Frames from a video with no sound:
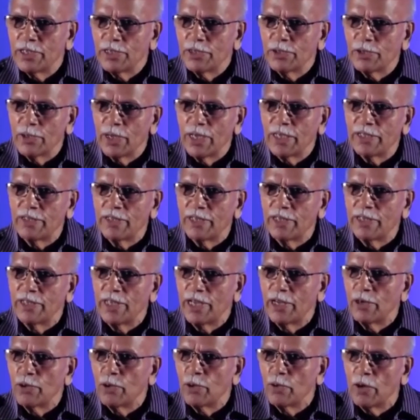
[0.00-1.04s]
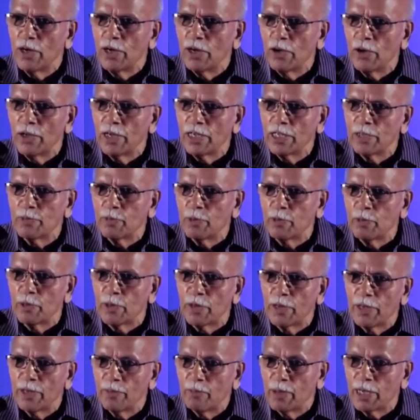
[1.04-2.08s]
So I said, they don't want honest
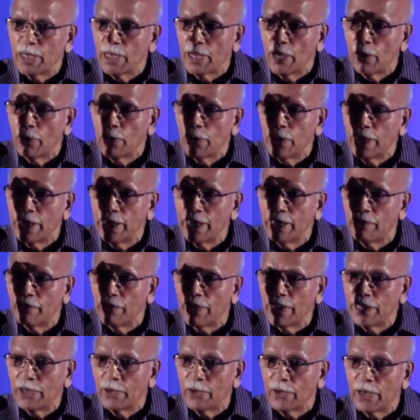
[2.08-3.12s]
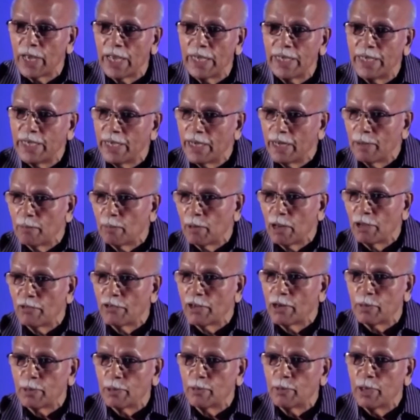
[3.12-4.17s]
people. But how did they find out? I didn't apply
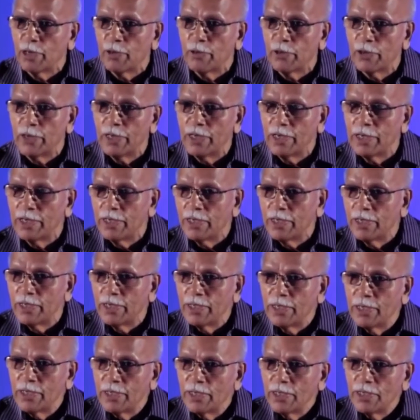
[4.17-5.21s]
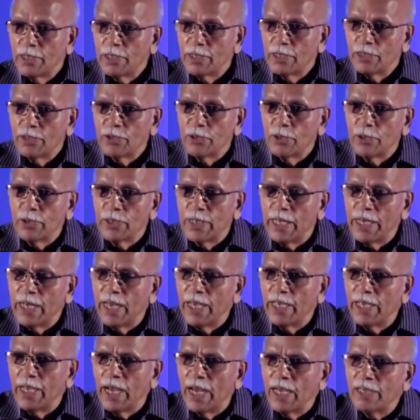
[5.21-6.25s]
for a Padma Award. So then
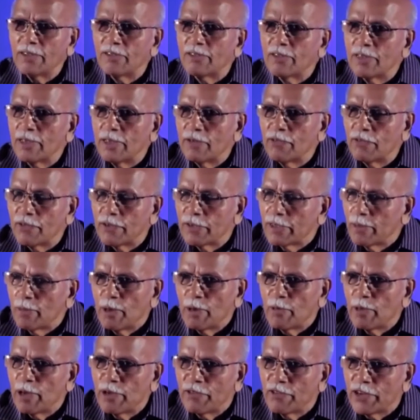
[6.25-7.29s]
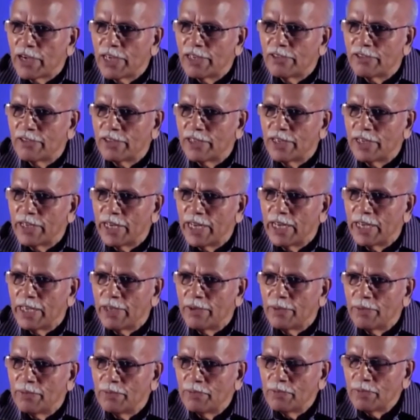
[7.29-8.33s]
I asked for some of my friends in
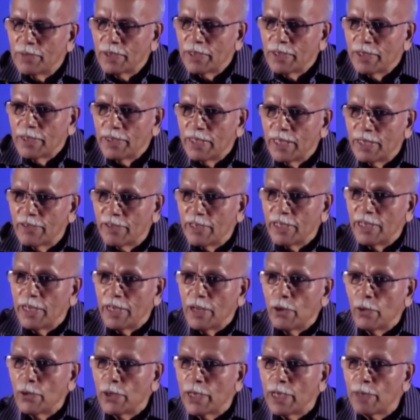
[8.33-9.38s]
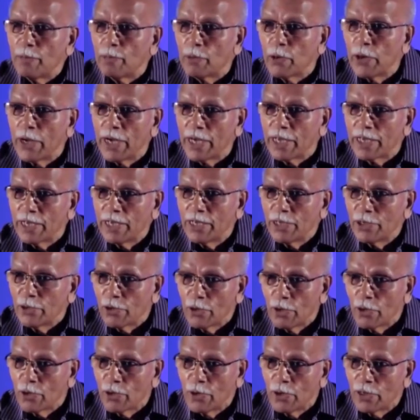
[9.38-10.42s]
Delhi. They said, now keep quiet. You
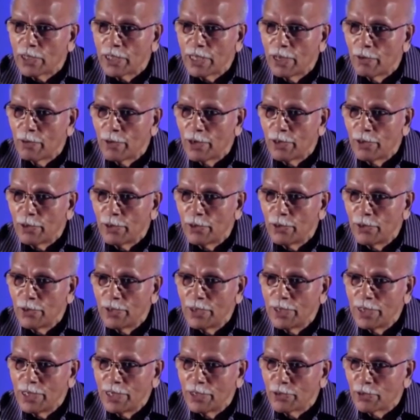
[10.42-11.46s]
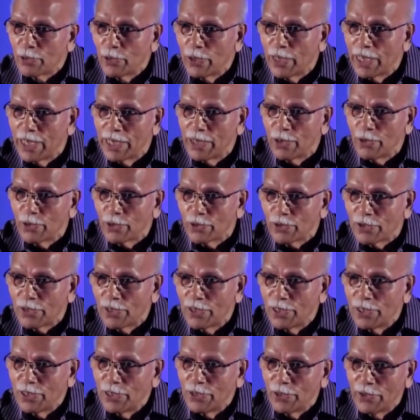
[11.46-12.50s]
have not got the award, no. It's only announced.
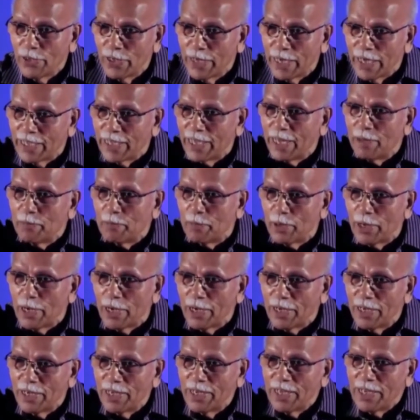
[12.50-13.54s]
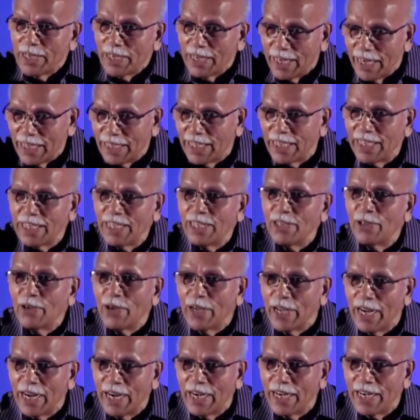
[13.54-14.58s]
You will get in April. Get it in
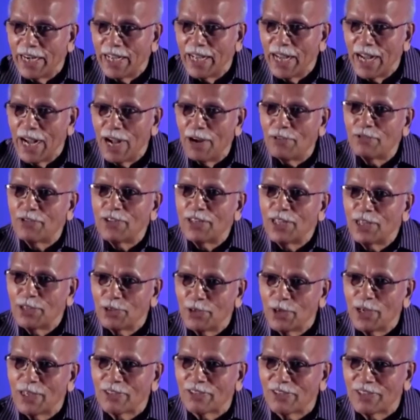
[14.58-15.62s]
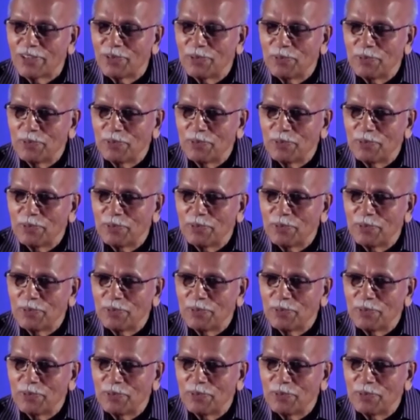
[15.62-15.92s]
your hand. After that you ask.